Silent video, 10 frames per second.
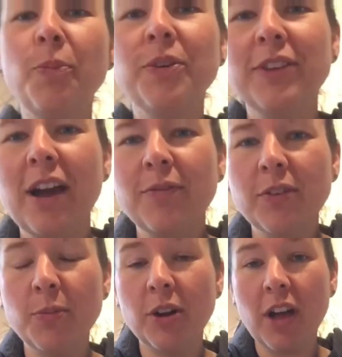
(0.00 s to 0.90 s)
you now
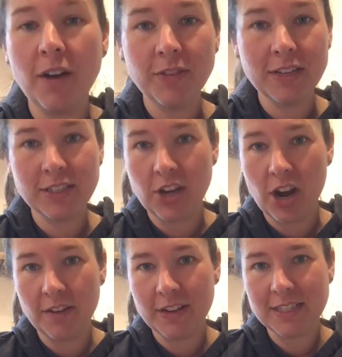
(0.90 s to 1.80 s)
feel more confident to
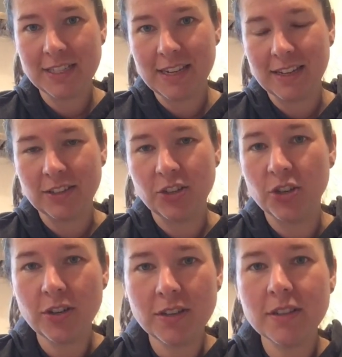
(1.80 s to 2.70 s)
harvest and
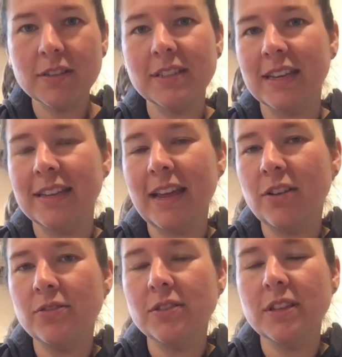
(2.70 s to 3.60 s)
cook stinging
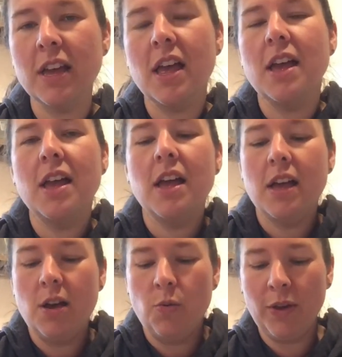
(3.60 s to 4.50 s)
nettles.
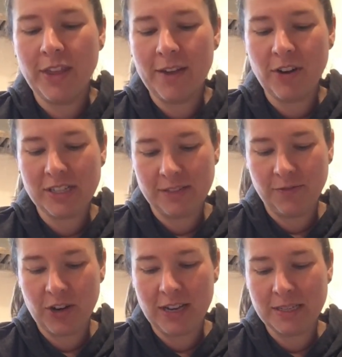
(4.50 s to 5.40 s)
One thing I
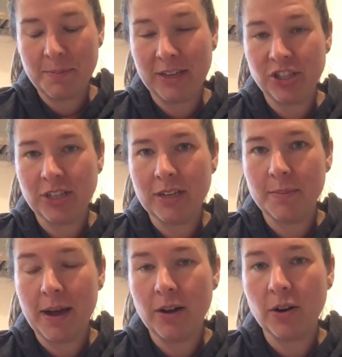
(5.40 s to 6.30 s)
forgot to mention
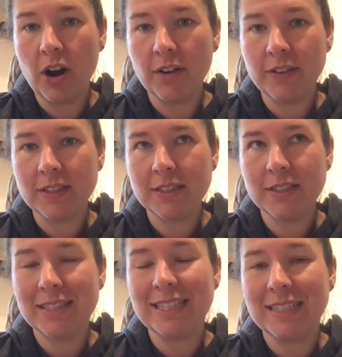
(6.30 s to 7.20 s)
about harvest
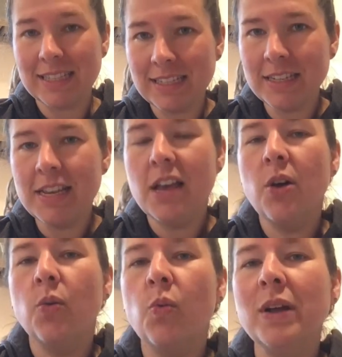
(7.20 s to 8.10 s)
season,
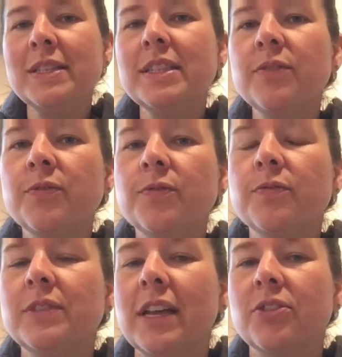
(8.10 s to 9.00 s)
once the
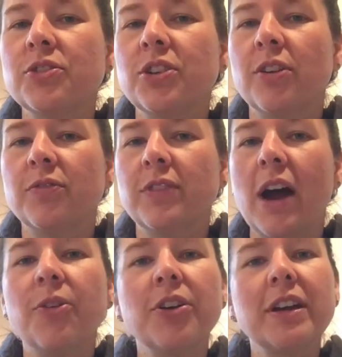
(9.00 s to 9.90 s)
nettles start
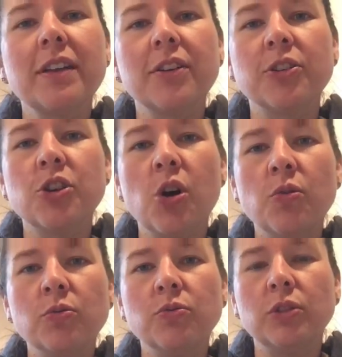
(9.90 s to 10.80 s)
flowering, they're
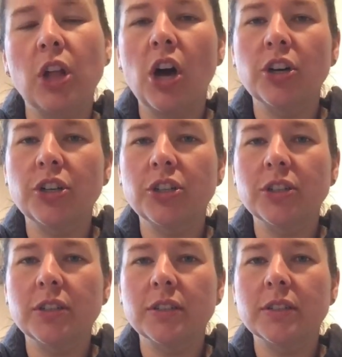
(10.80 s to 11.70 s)
no
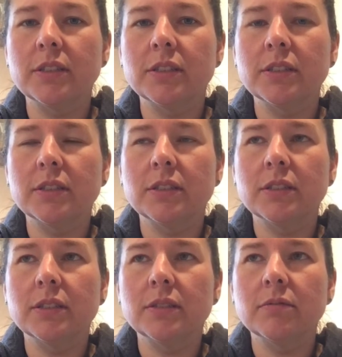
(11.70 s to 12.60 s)
longer
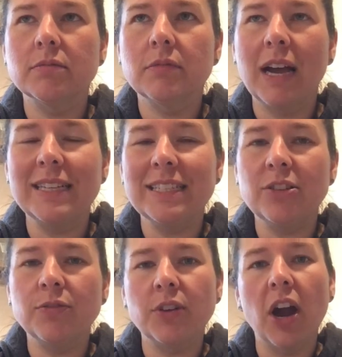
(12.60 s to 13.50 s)

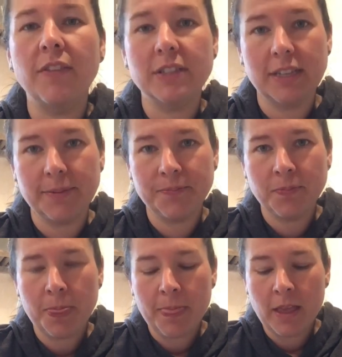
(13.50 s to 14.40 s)
ideal for harvesting.
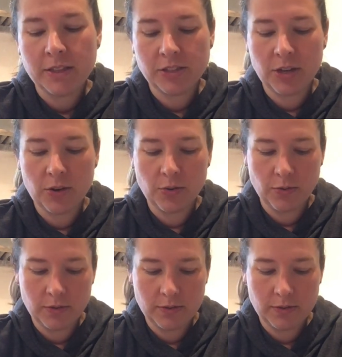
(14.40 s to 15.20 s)
So